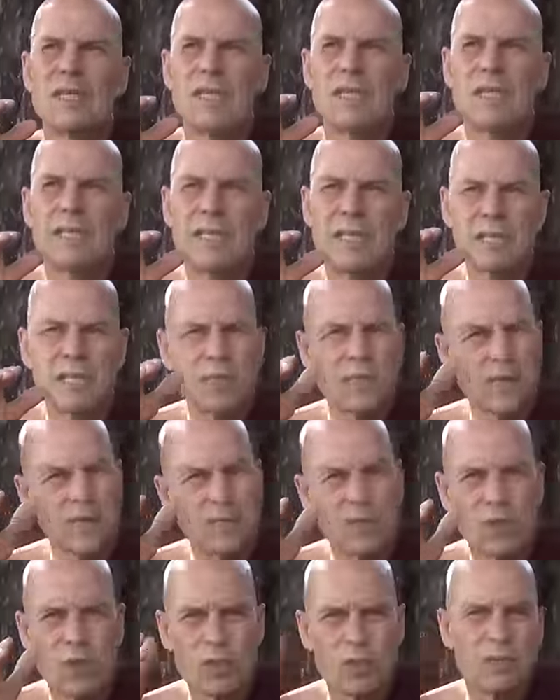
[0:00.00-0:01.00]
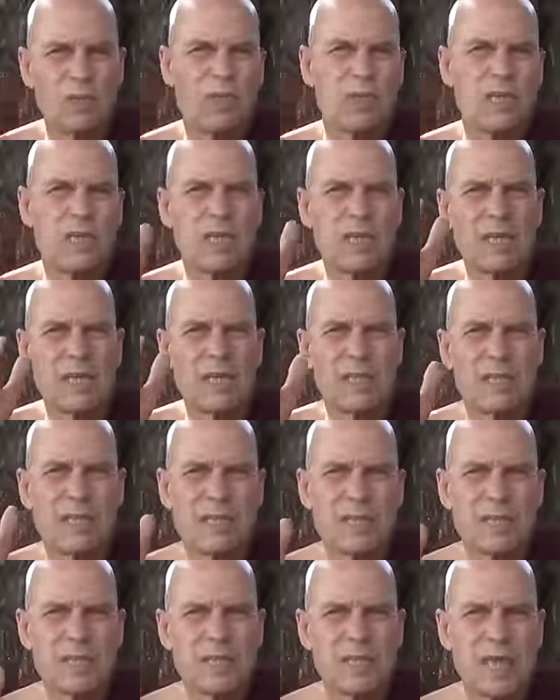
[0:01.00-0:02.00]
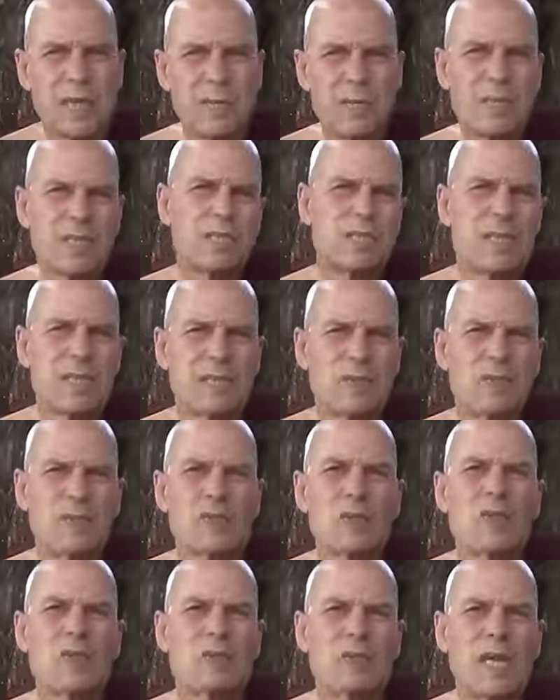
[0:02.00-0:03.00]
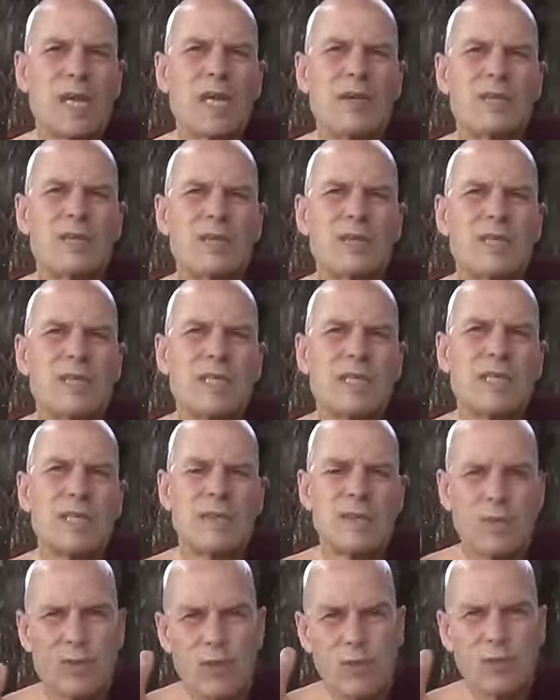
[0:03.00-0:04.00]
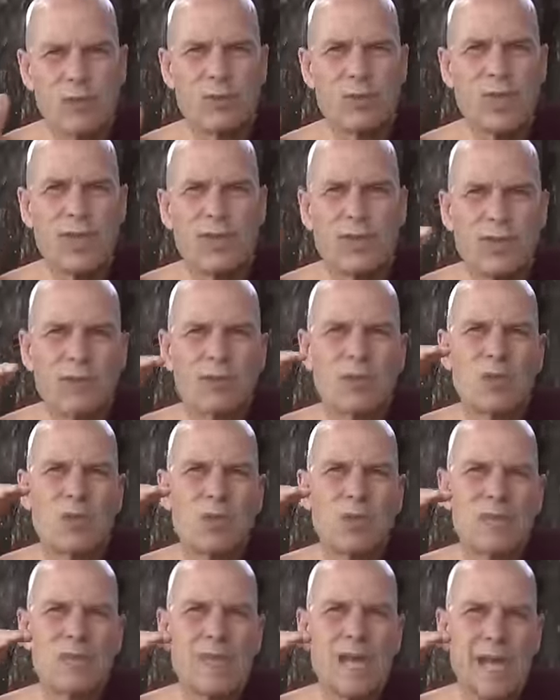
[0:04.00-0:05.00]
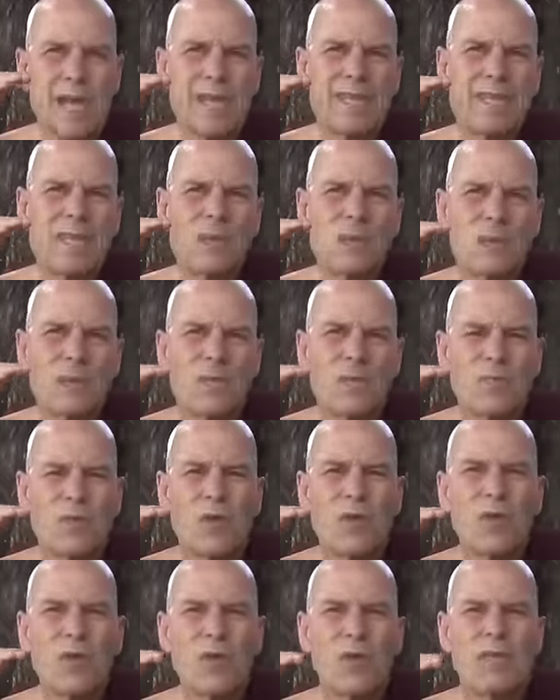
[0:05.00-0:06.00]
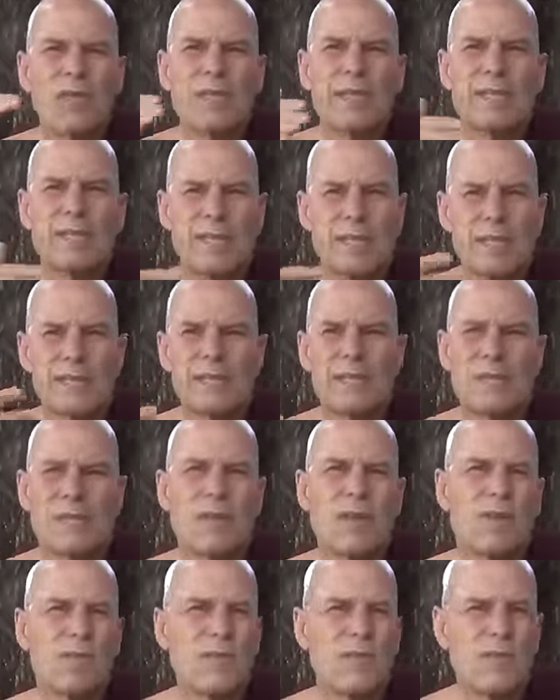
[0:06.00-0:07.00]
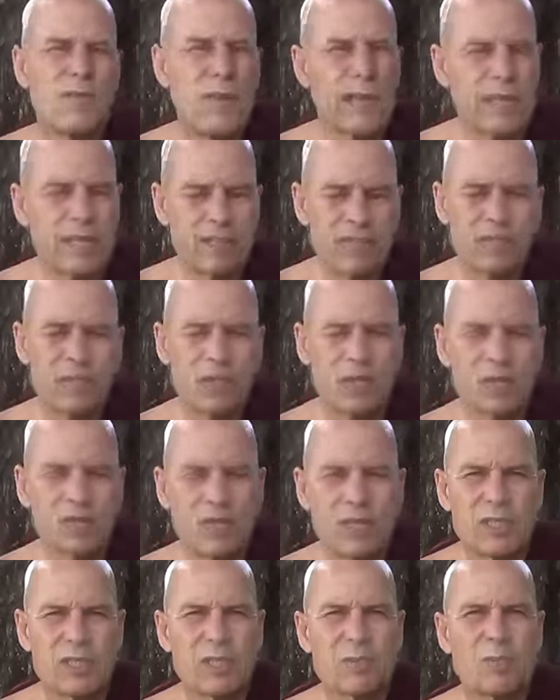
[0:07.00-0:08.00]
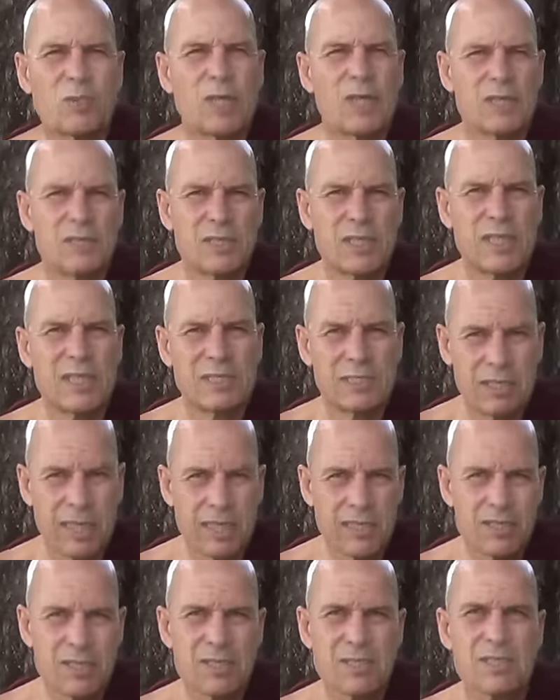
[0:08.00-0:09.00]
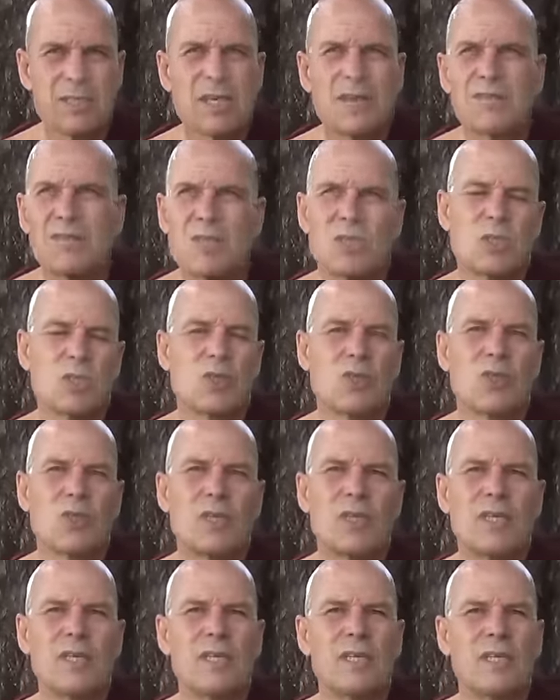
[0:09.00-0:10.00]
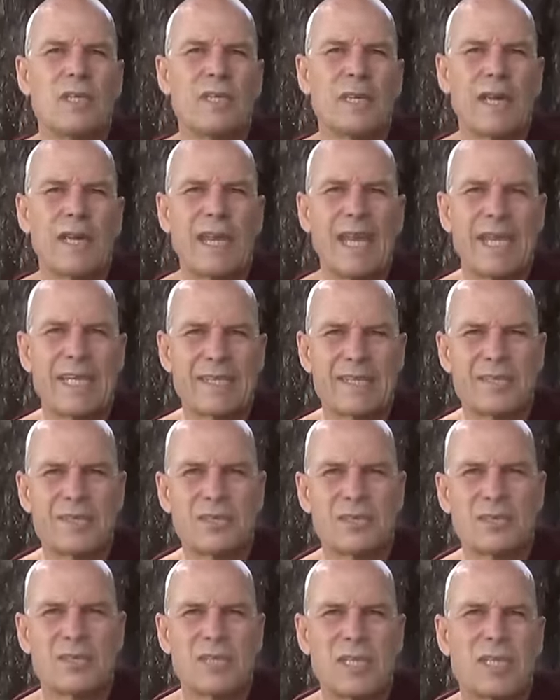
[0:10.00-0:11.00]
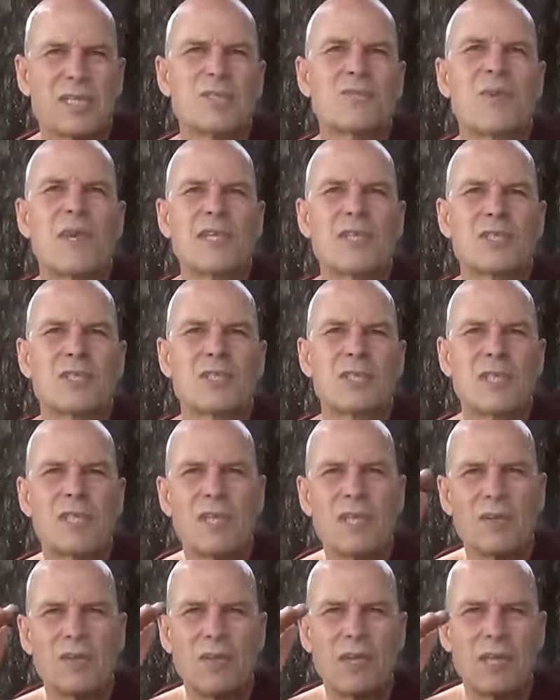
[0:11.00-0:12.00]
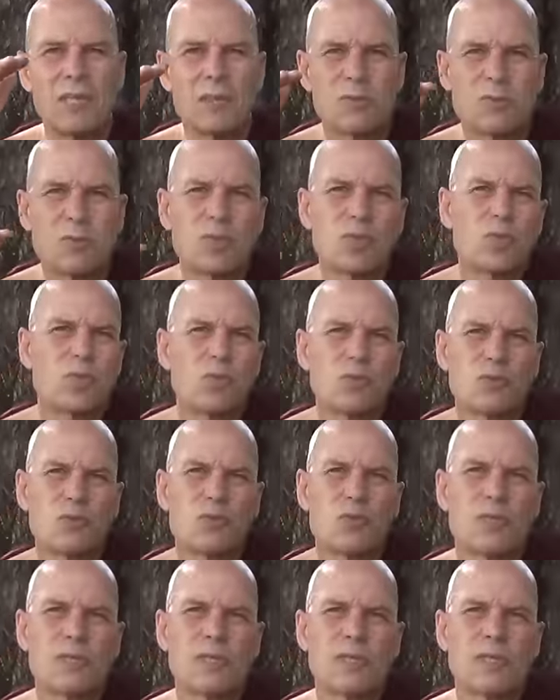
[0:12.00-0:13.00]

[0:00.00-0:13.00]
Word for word: Then, of course, uh, the happiness starts to go down. And when it goes down, even though it's higher than before, then it's felt as frustration because the intensity of the joy, the gladness, the satisfaction is reduced.